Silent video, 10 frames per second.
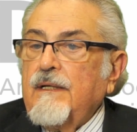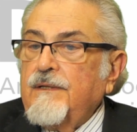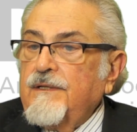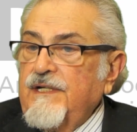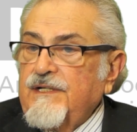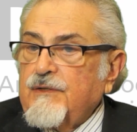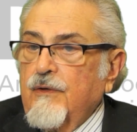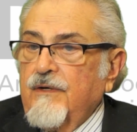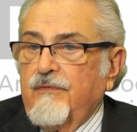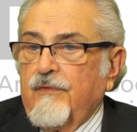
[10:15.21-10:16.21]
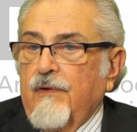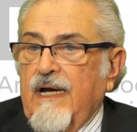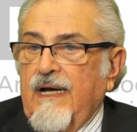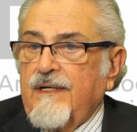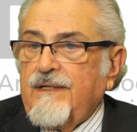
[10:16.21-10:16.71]
the discoid
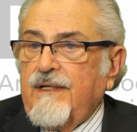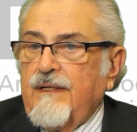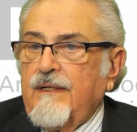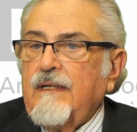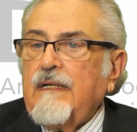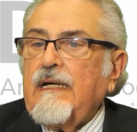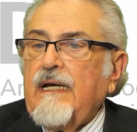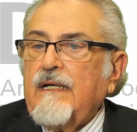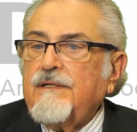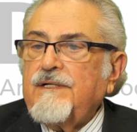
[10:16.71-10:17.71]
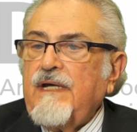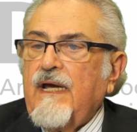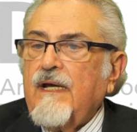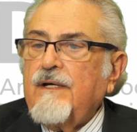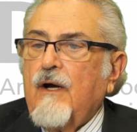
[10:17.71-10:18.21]
variety, and she
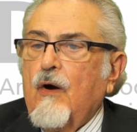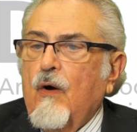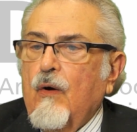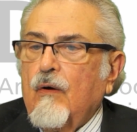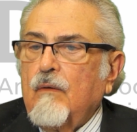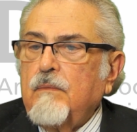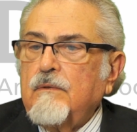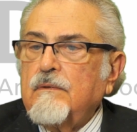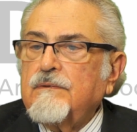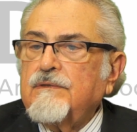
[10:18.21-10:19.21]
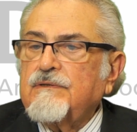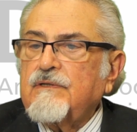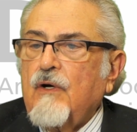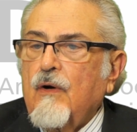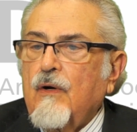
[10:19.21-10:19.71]
had horrible
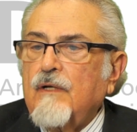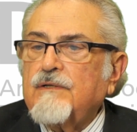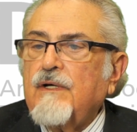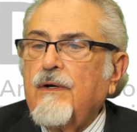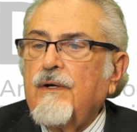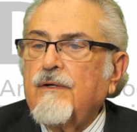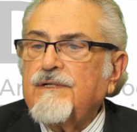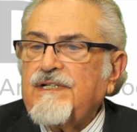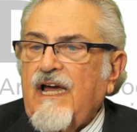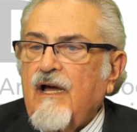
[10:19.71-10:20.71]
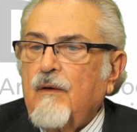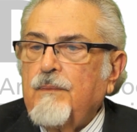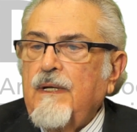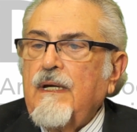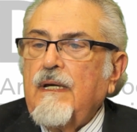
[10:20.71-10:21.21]
scars on her scalp.
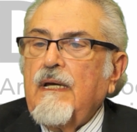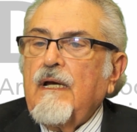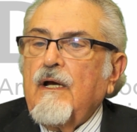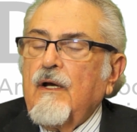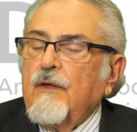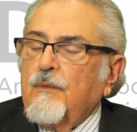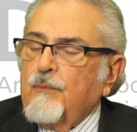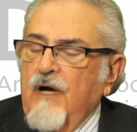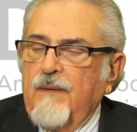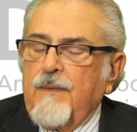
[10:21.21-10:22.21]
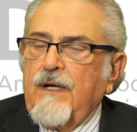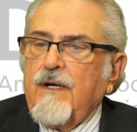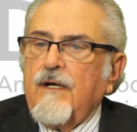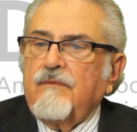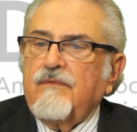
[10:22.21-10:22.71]
The primary
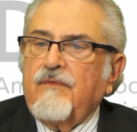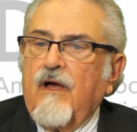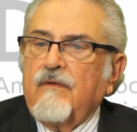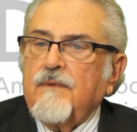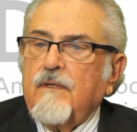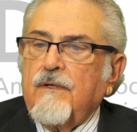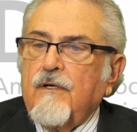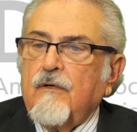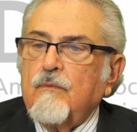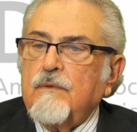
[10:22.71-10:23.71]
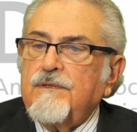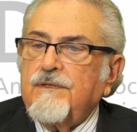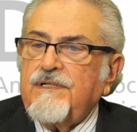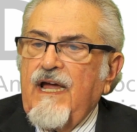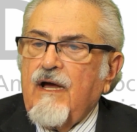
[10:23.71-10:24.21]
area of involvement on her was her
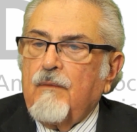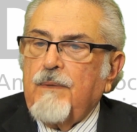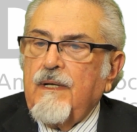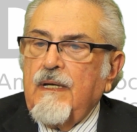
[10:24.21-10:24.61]
scalp,